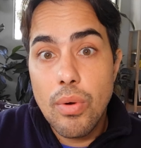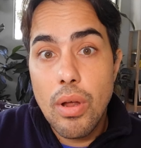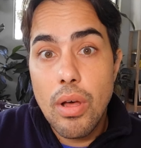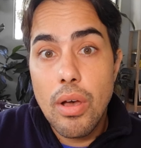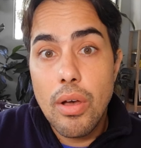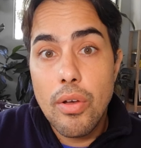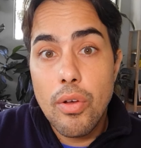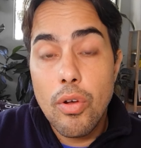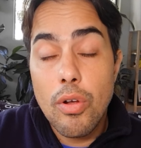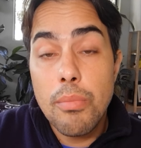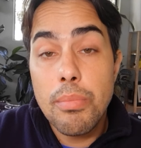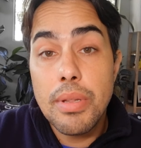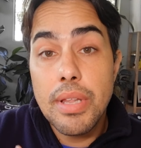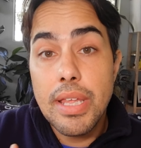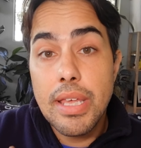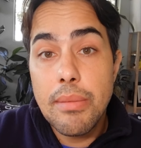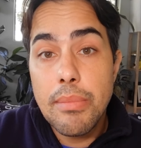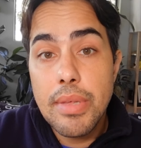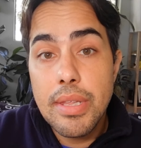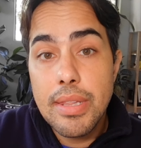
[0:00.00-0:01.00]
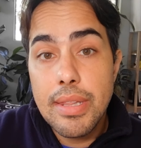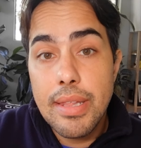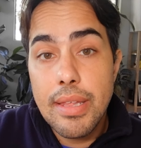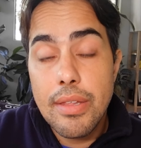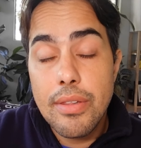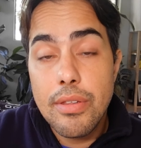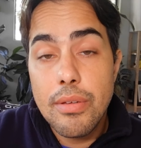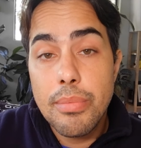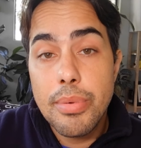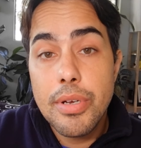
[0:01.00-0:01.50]
wrong or blaming the
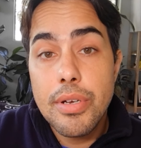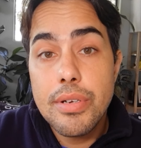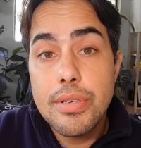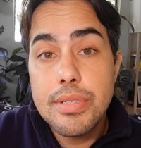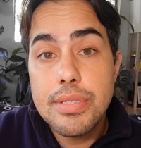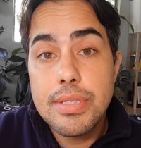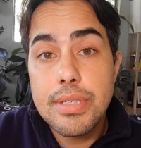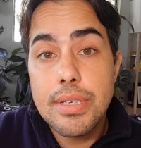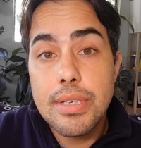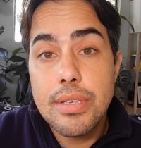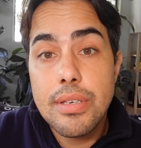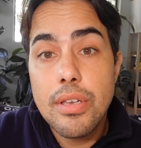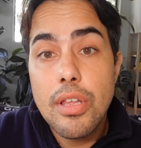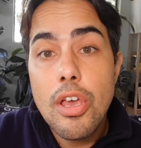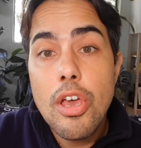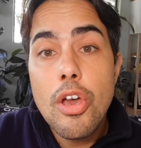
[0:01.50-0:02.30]
other person,